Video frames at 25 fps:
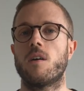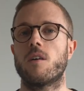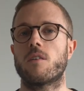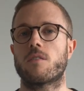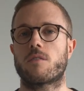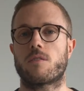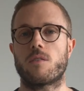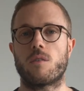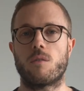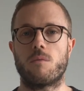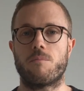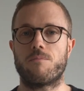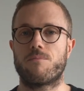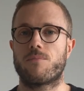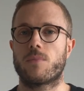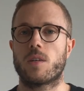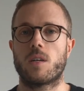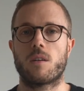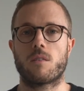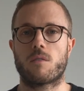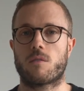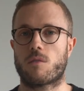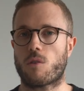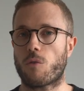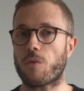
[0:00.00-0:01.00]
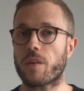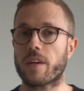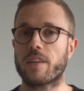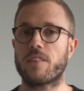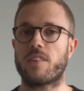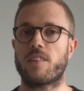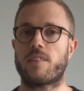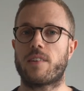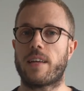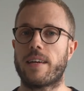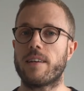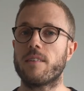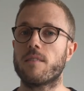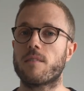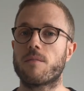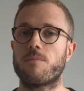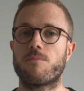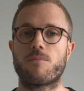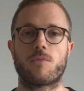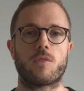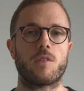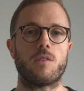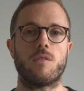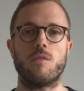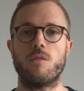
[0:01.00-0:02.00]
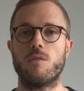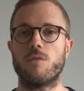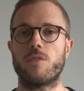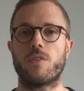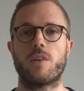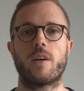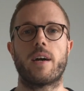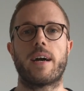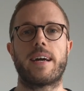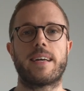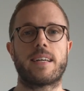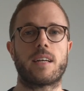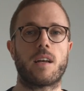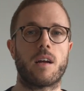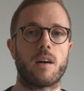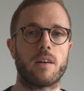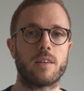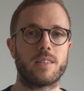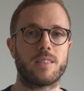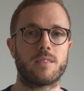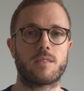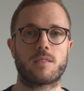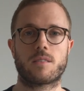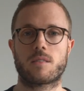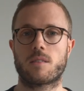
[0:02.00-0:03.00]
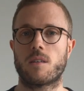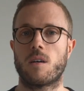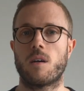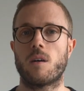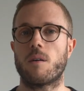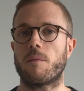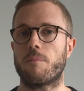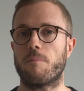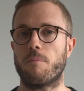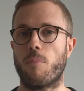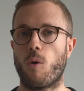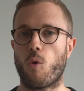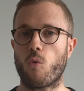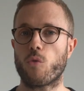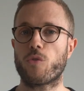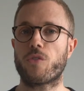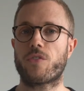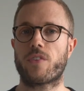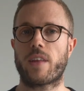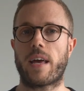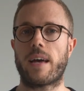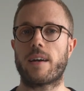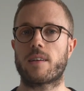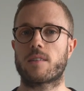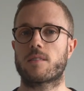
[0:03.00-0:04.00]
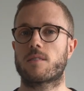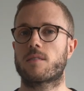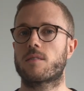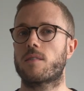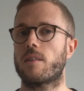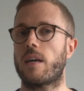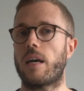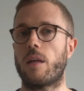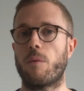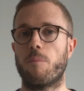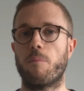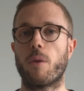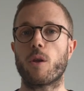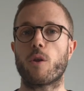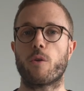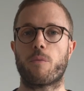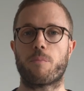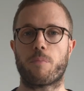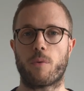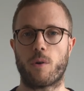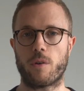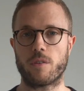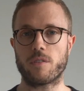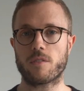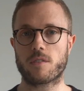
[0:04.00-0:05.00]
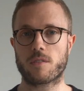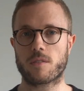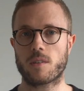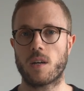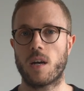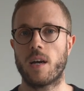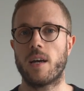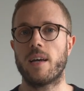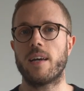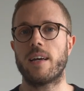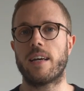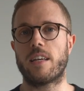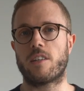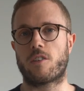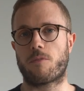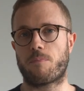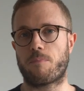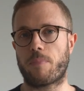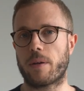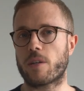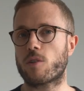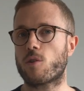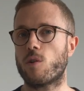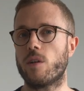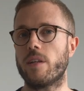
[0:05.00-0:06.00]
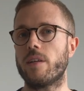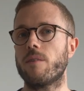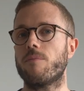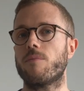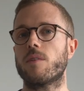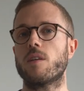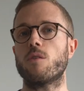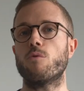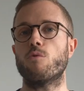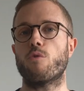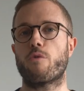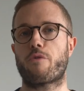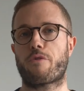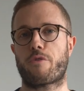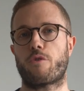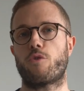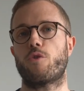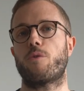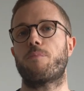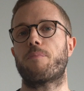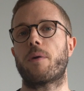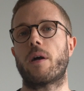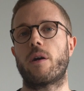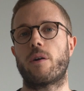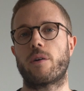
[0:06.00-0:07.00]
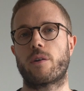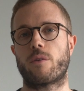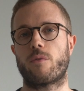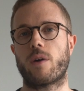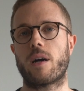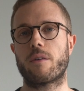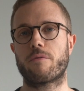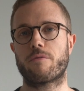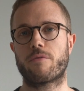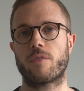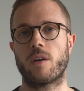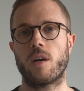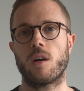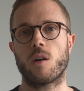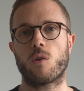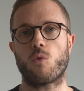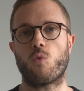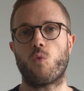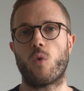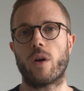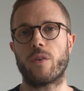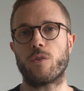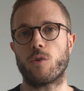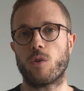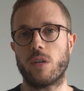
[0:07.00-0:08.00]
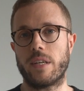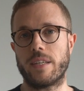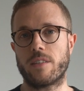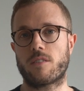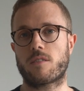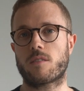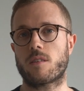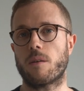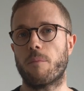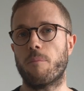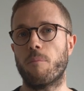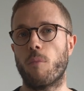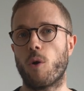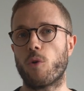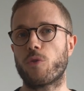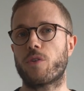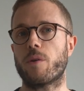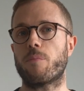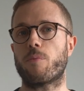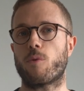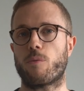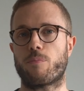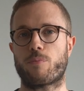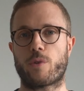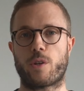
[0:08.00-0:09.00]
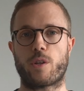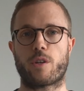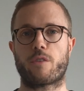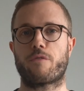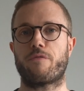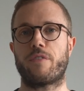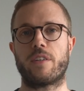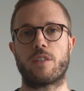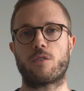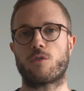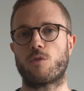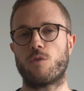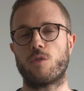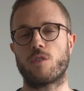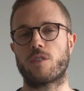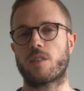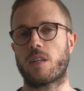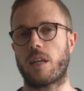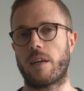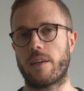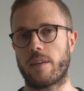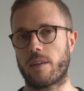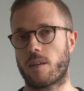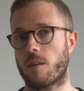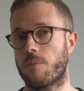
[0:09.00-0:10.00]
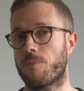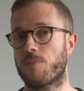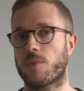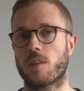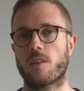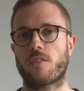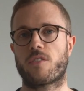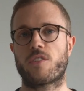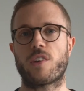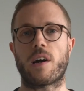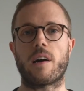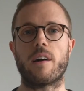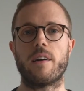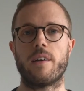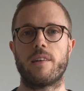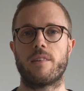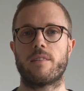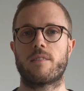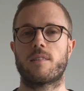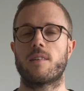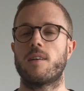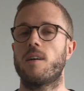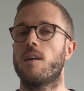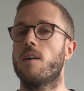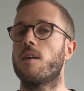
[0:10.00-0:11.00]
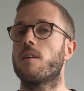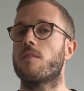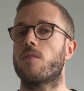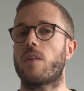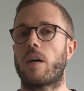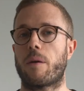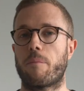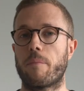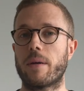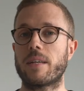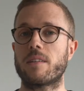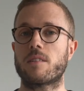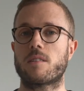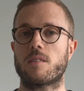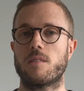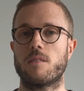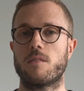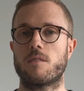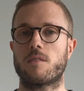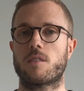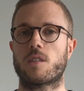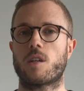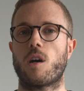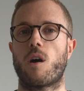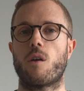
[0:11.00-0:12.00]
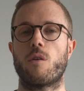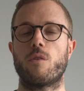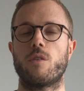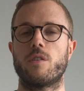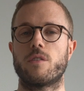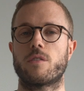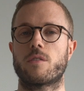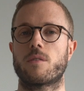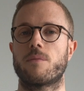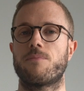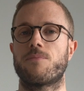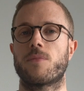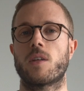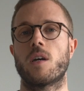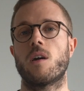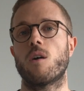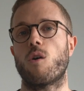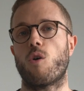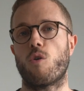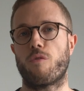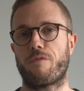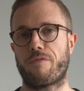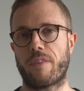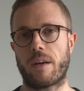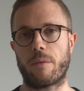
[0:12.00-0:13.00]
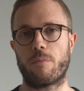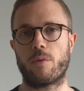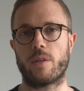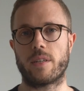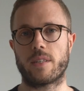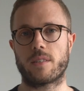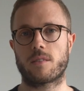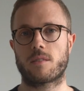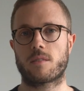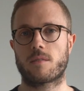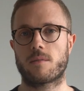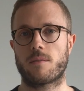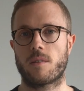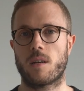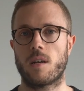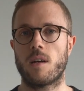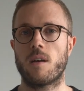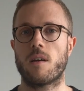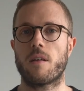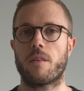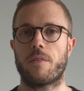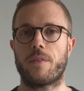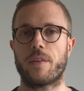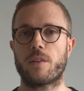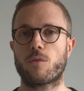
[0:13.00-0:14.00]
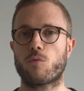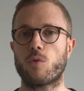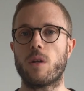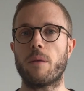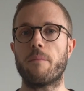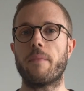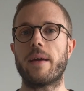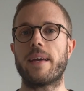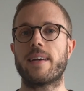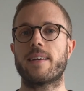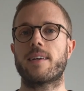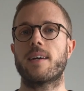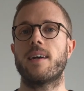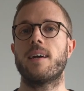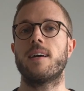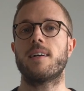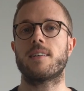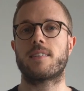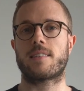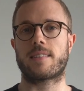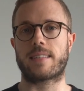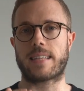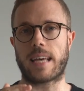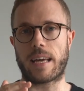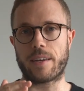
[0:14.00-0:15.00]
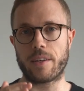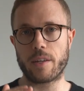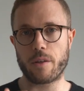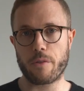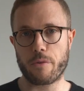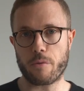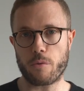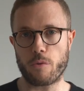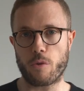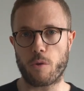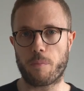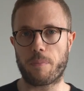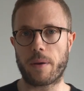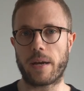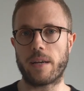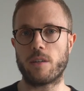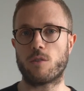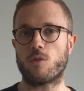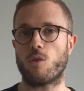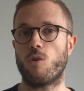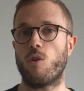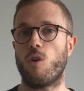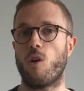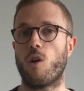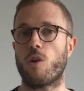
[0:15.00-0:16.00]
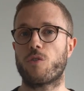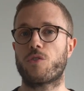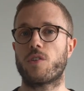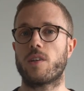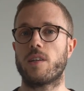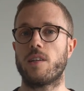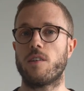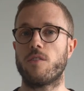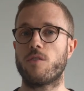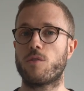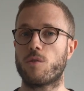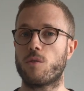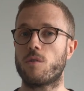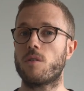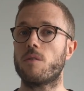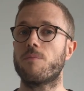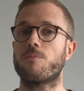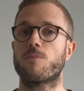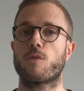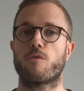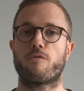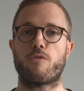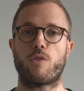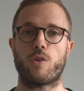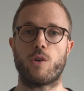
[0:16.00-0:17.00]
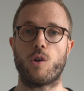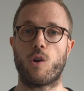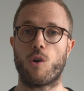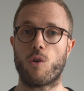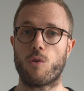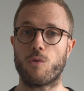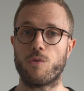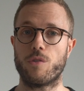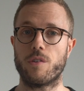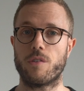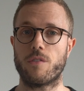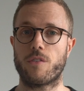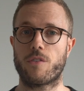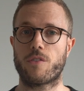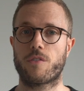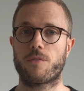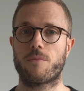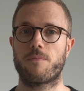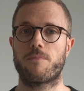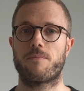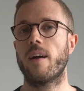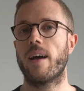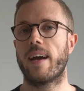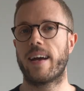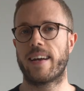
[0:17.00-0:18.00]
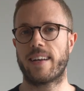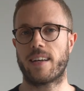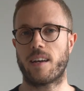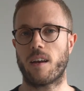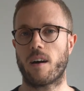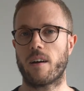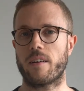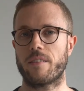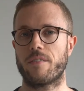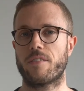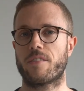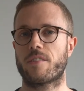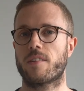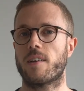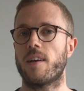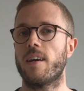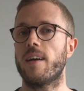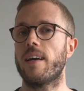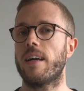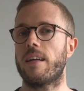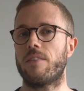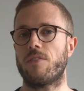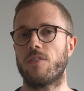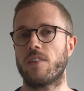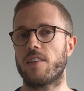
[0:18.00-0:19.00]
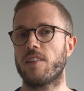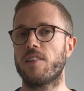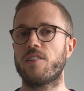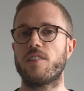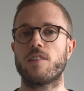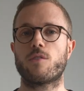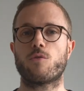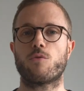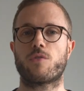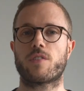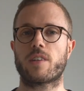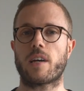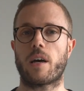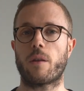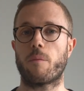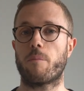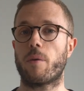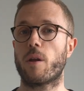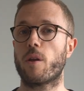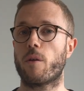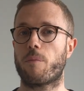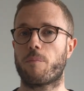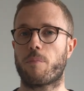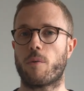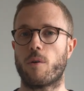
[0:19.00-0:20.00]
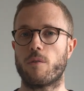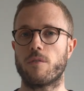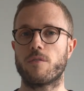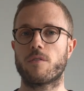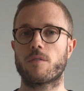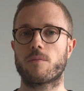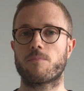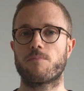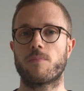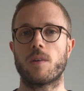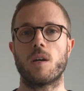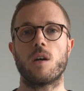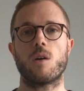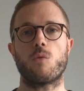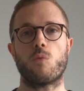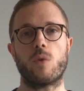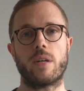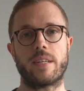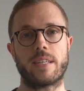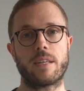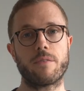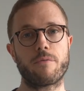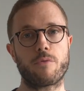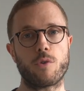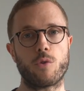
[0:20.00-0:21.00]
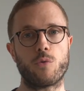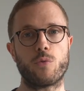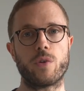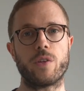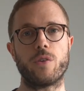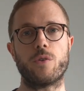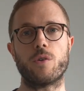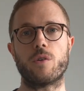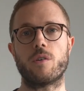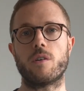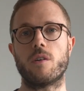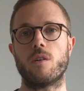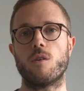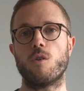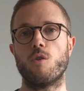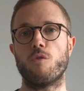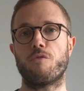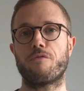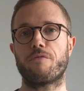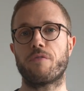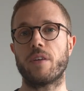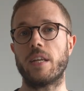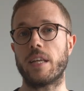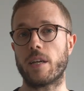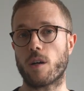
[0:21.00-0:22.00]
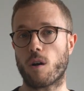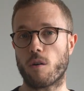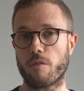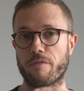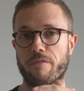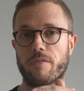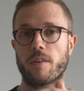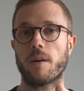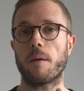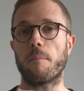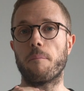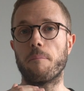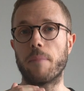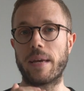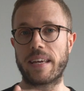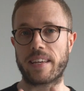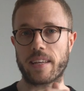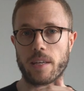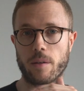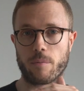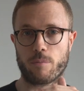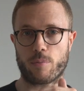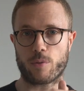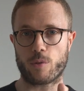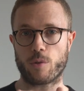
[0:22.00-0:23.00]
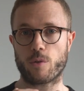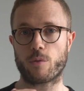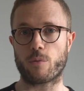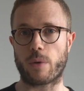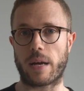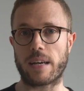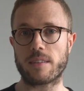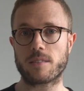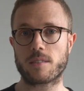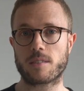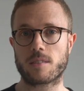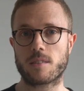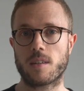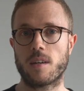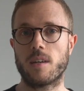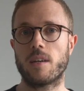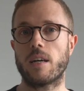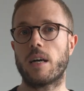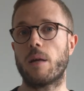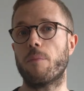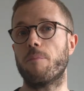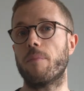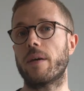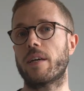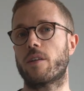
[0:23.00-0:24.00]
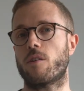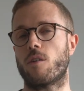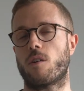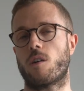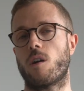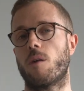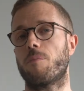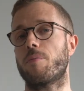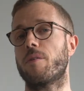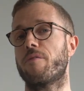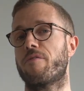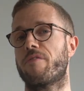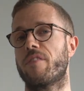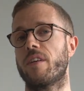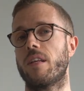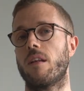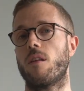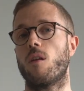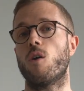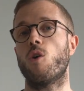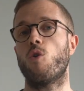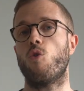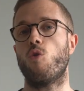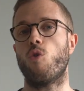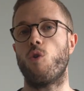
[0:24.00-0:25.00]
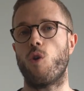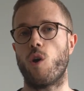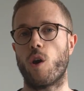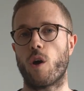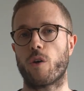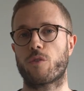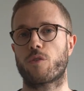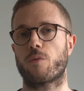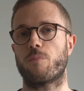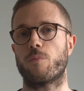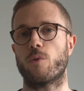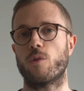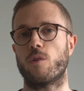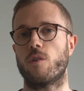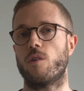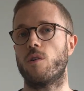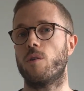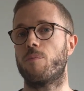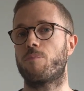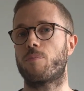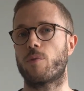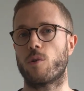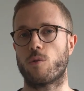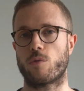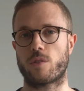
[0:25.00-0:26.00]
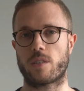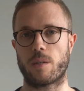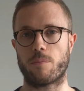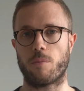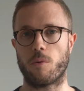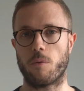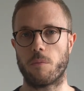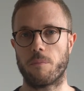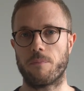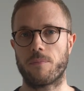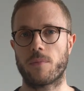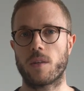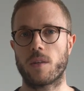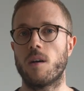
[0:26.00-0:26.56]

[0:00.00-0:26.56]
So don't hesitate to use headlines, bold text, and bullet points, especially in the 3rd paragraph when you list multiple product features like size, dimensions, colors, or fabrics. This will make scanning through the page a lot easier for your audience. Headlines and easy-to-scan bullet points will give the reader a feeling of making progress and make your copy feel a lot more approachable.